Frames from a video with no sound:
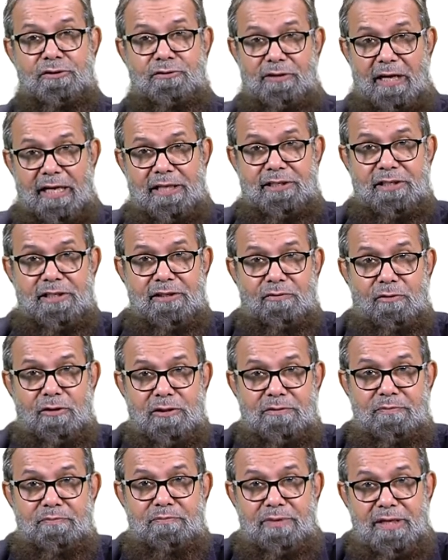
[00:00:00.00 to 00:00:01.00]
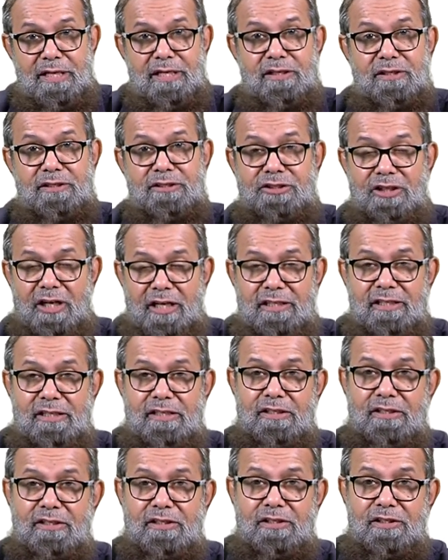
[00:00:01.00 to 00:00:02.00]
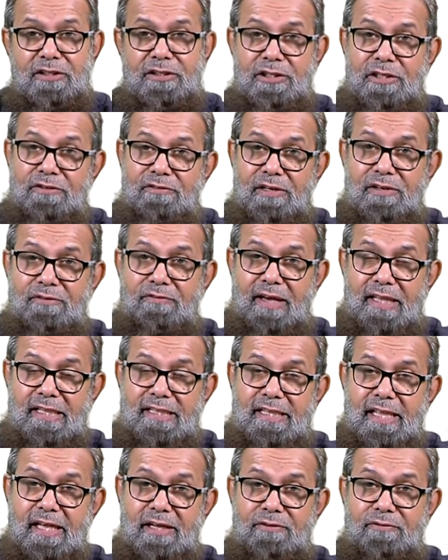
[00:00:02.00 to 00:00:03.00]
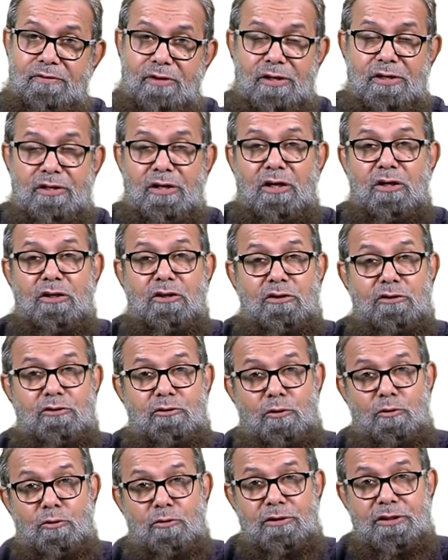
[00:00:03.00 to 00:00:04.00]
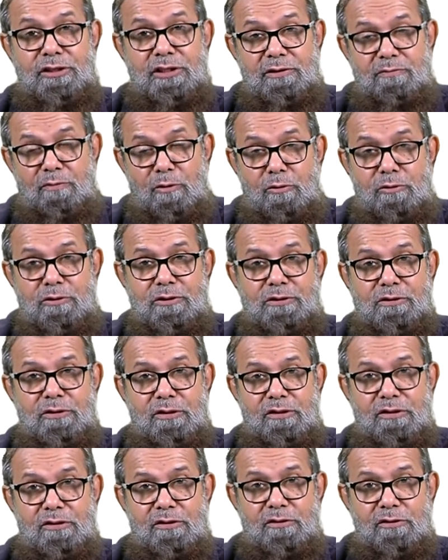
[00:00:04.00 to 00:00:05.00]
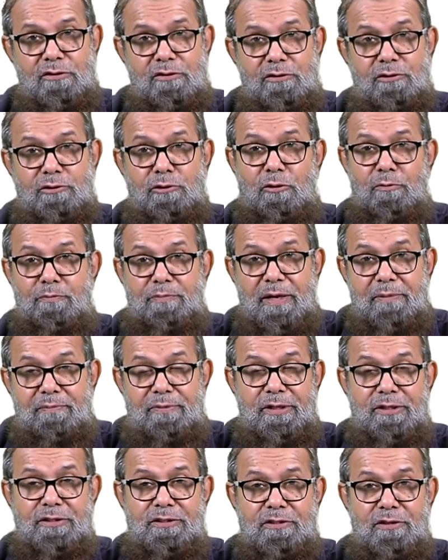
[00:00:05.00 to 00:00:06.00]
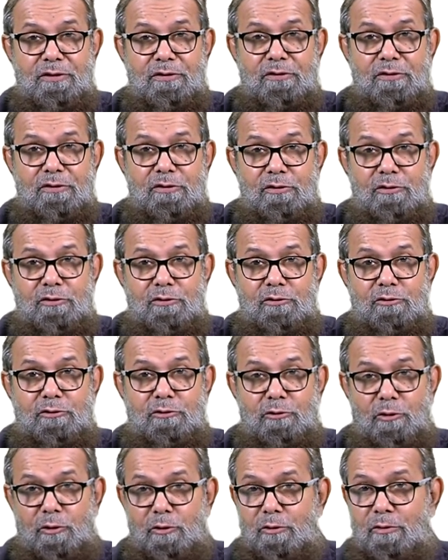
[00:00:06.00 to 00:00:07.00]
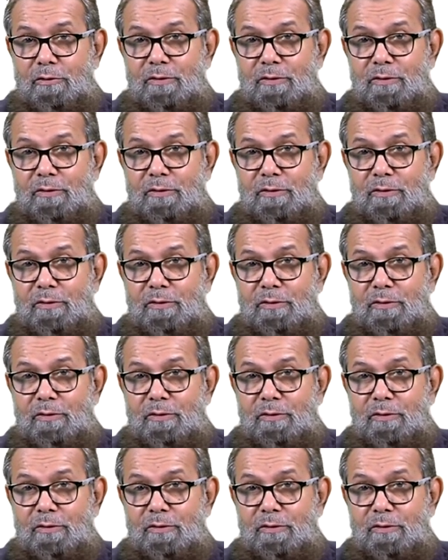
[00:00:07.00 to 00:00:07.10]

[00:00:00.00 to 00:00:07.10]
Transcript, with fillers: Writing was being done even when there were no keyboards, no papers, no